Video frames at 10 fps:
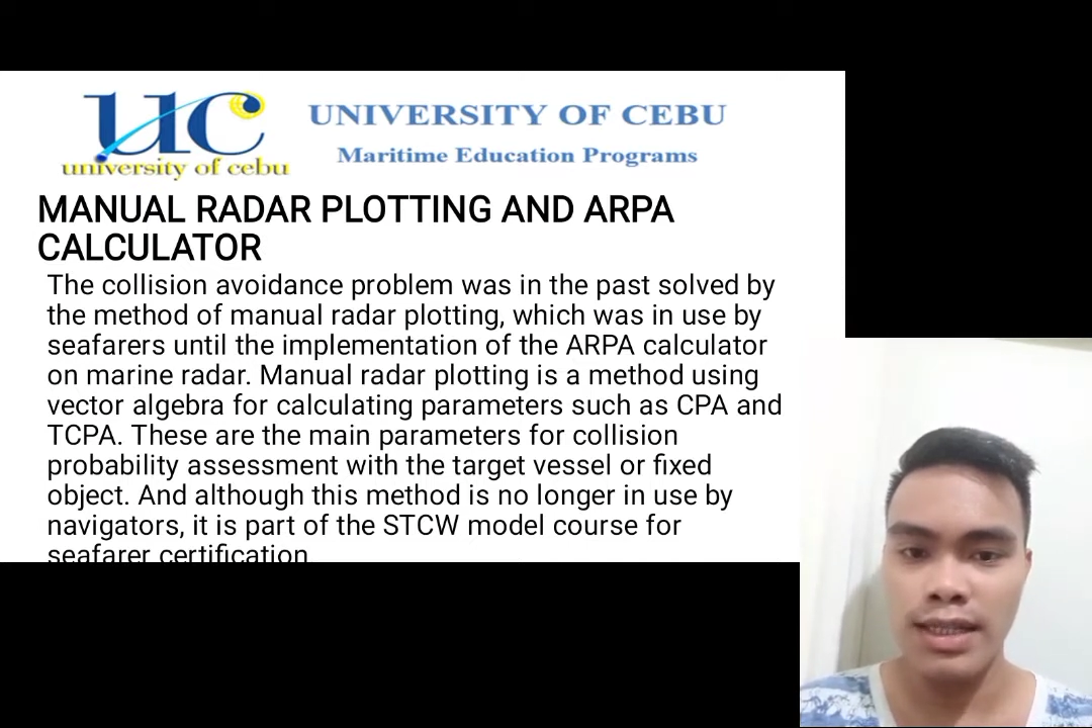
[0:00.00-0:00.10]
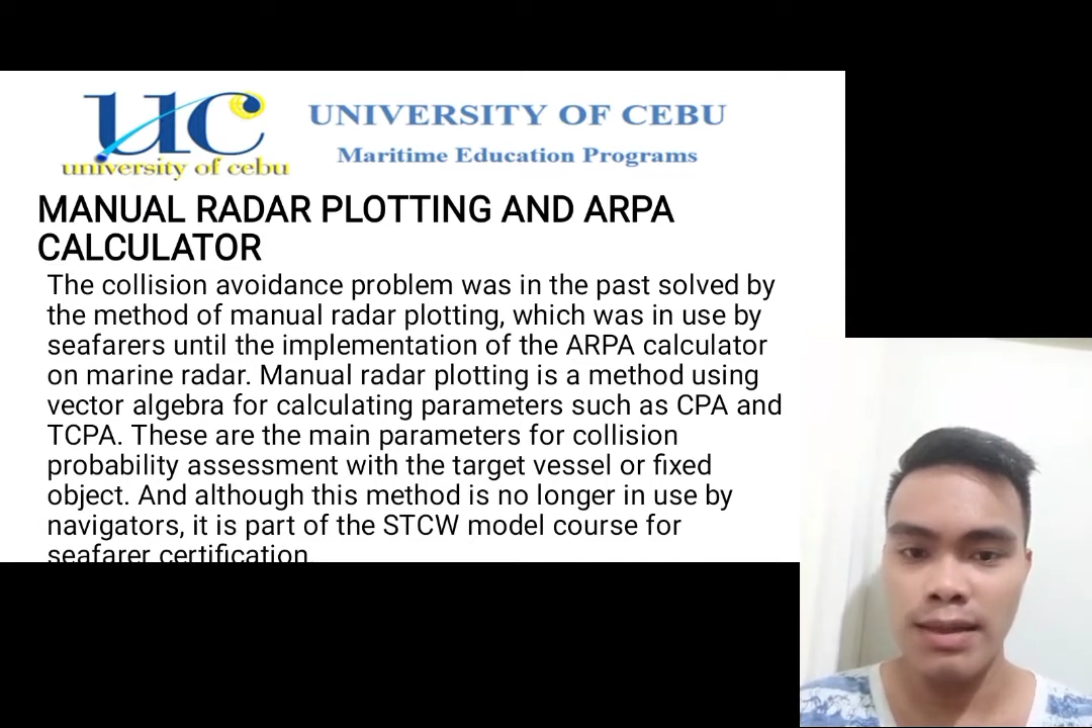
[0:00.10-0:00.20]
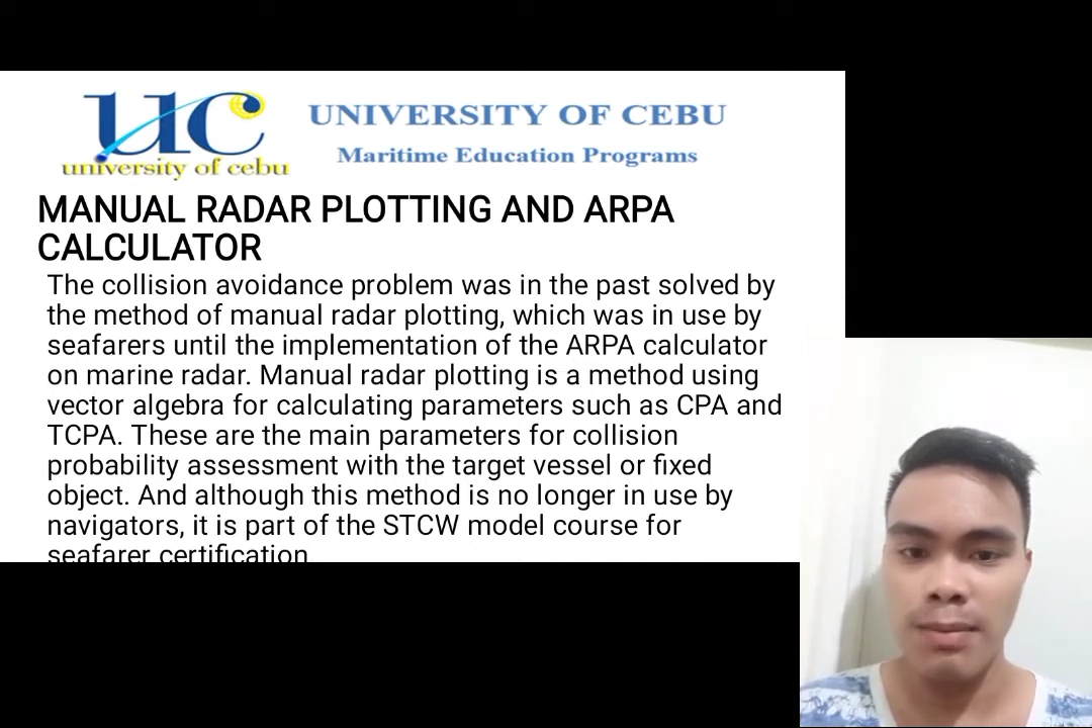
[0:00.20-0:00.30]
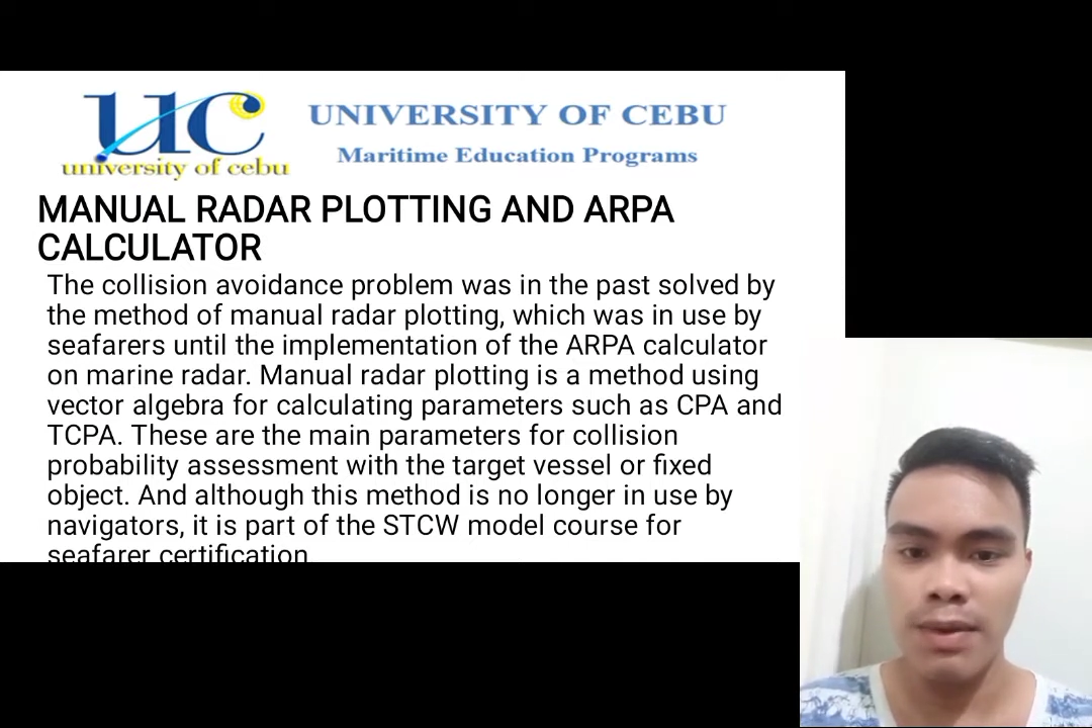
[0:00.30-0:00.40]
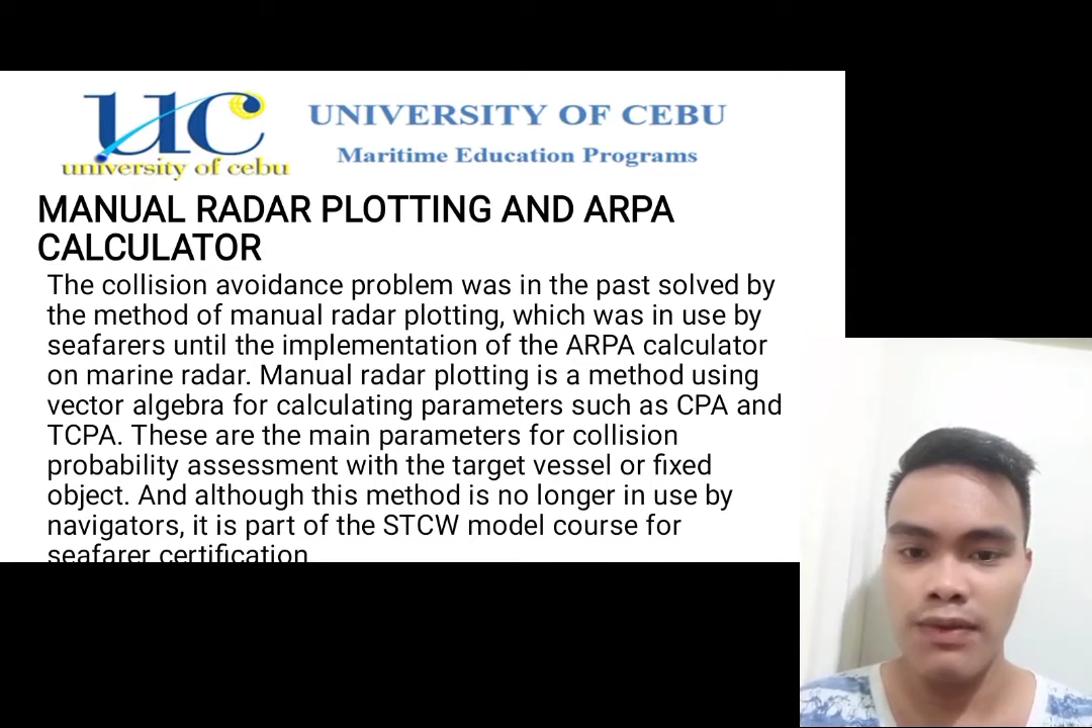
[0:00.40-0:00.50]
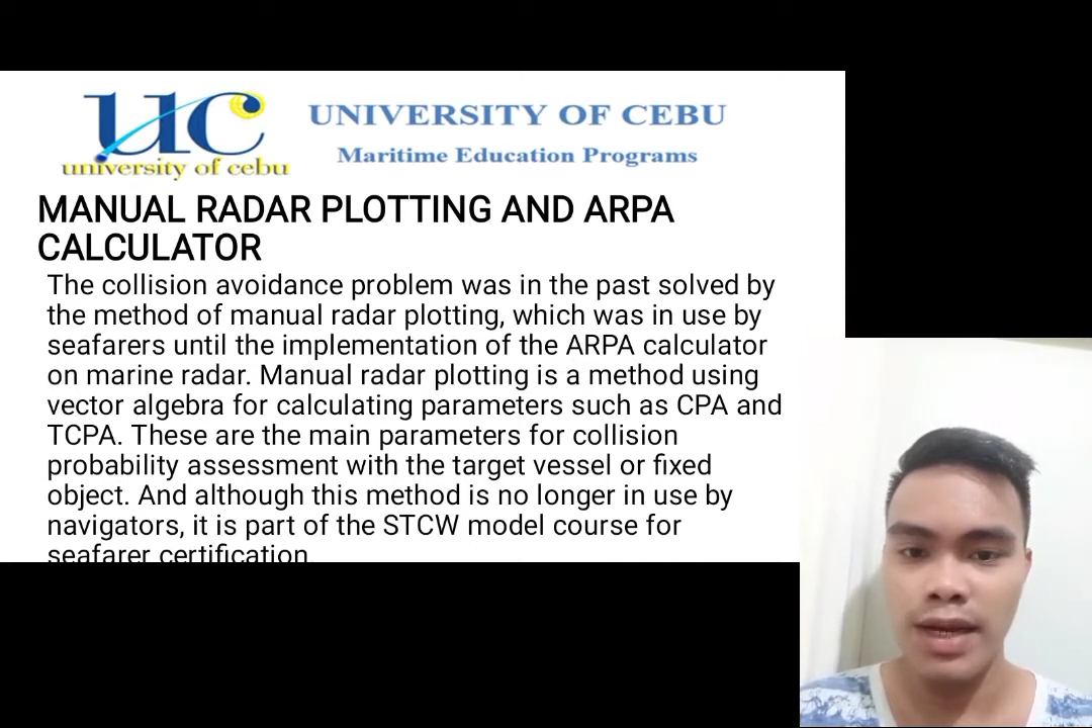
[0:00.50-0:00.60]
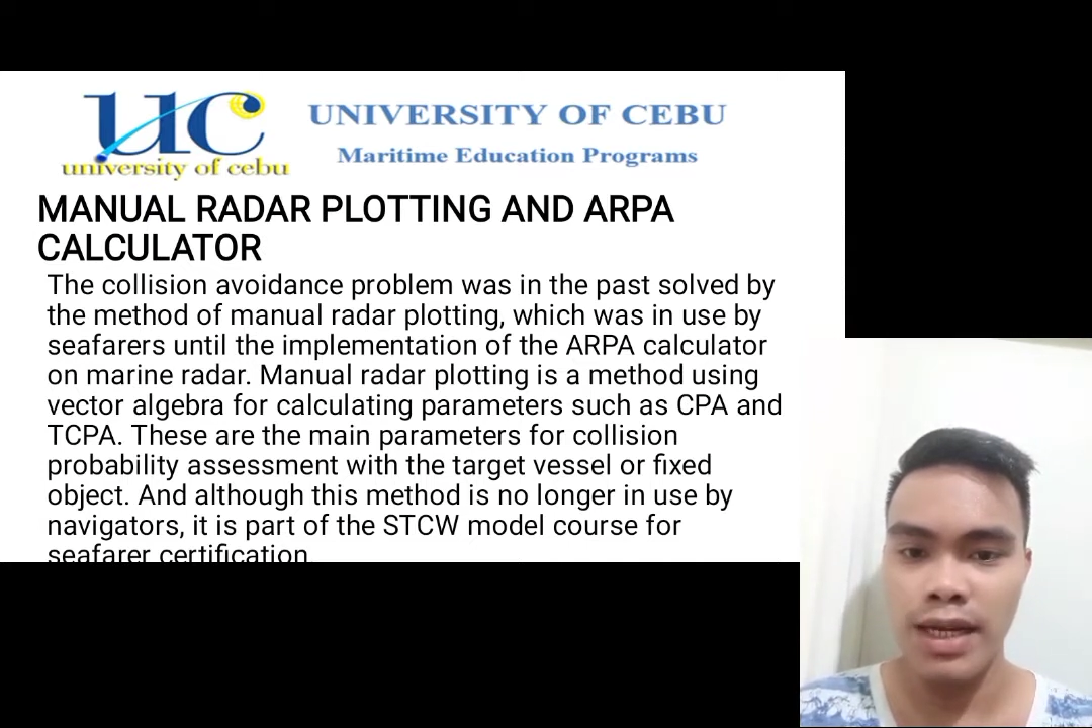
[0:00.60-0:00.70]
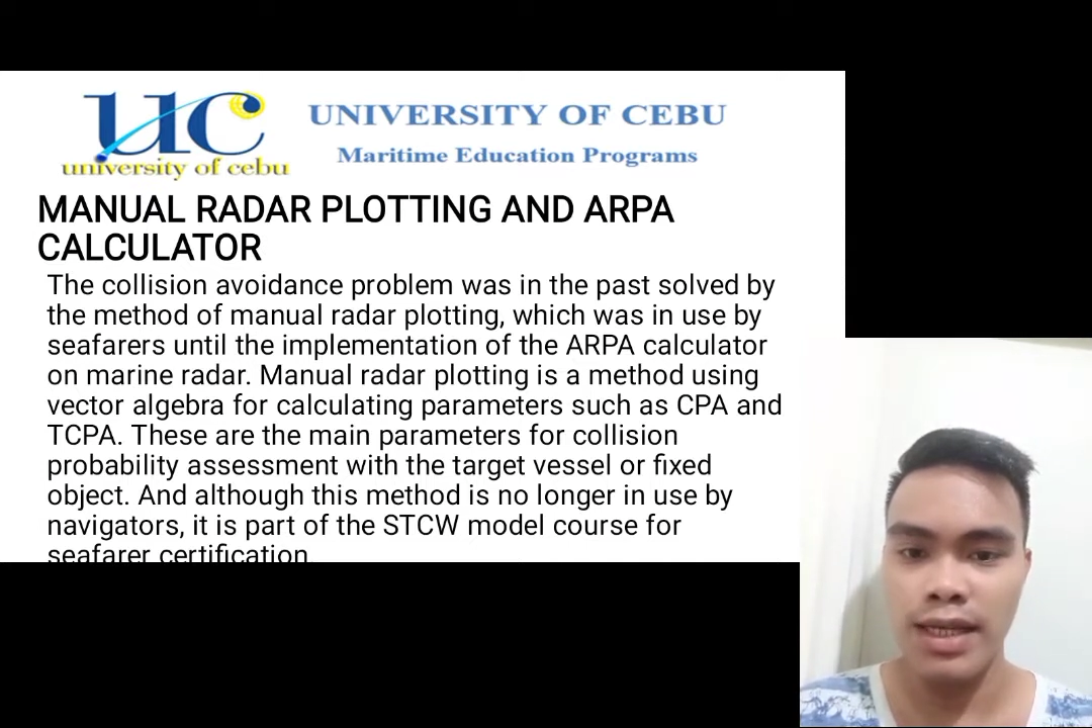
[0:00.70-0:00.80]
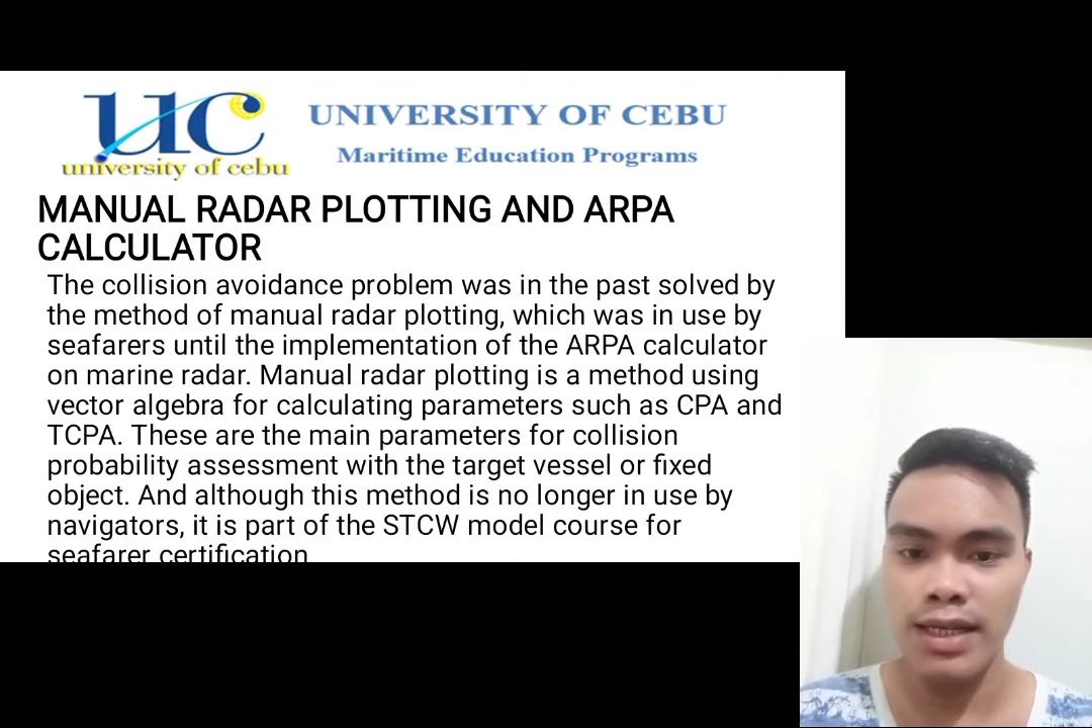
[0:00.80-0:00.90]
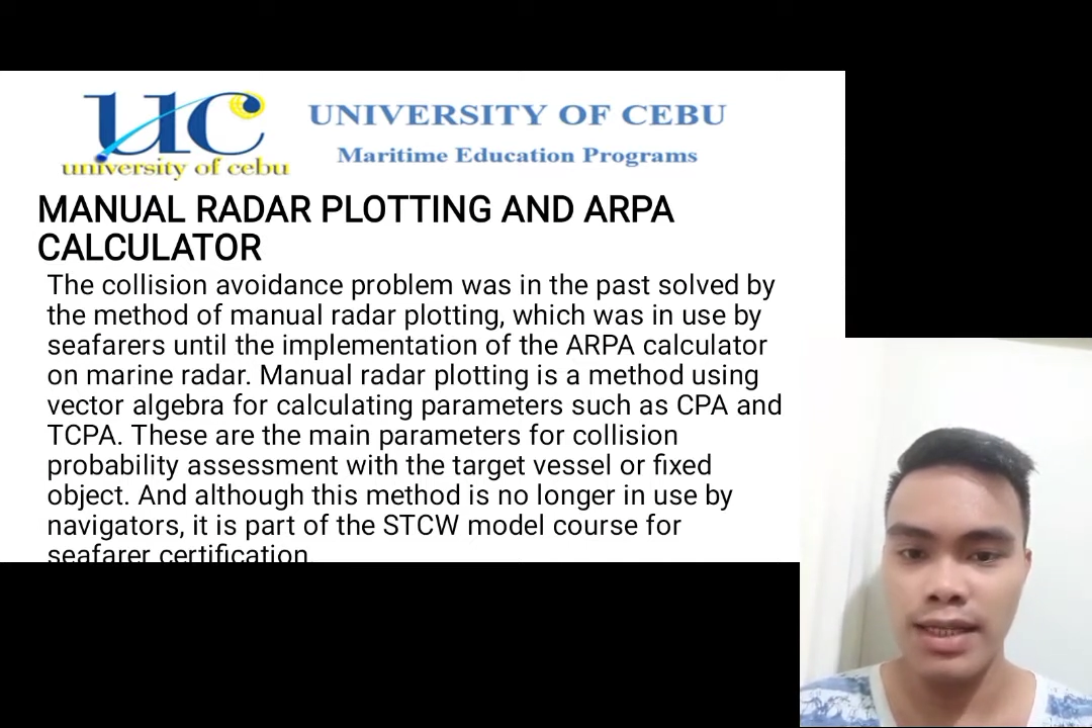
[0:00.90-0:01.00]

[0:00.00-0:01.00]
simplify